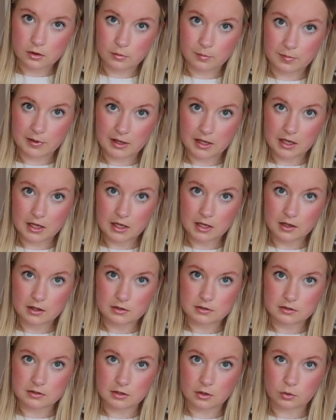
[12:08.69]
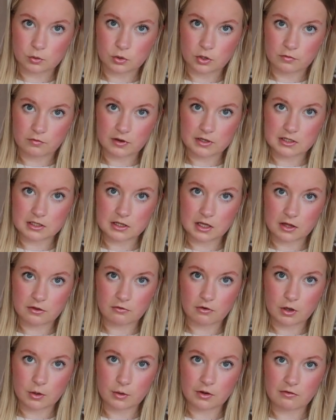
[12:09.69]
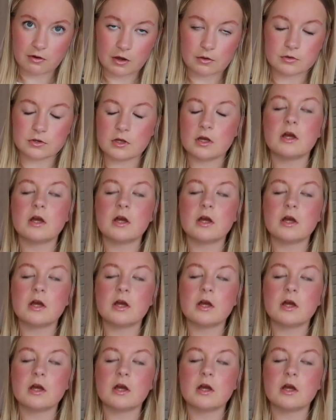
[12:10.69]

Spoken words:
B? I don't know if I did that the right way around.